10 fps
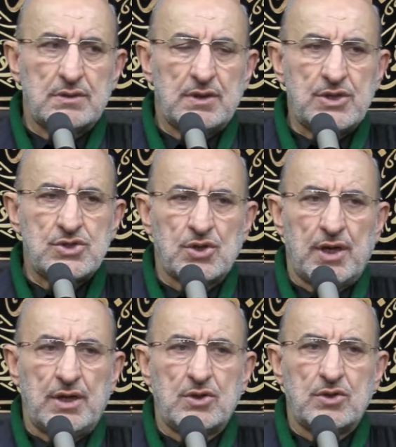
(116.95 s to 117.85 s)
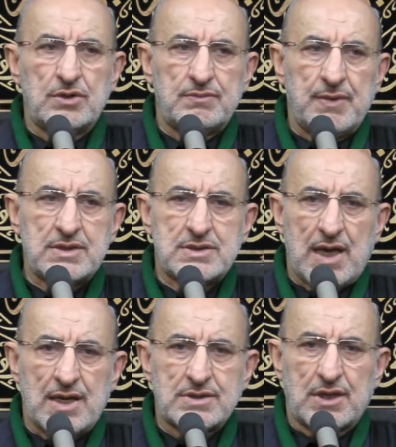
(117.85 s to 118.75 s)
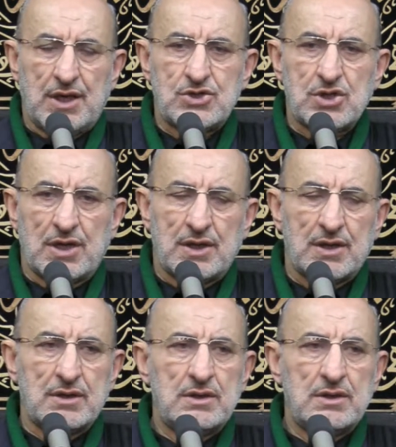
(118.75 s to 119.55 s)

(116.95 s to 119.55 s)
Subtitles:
Enjoin good means ask each other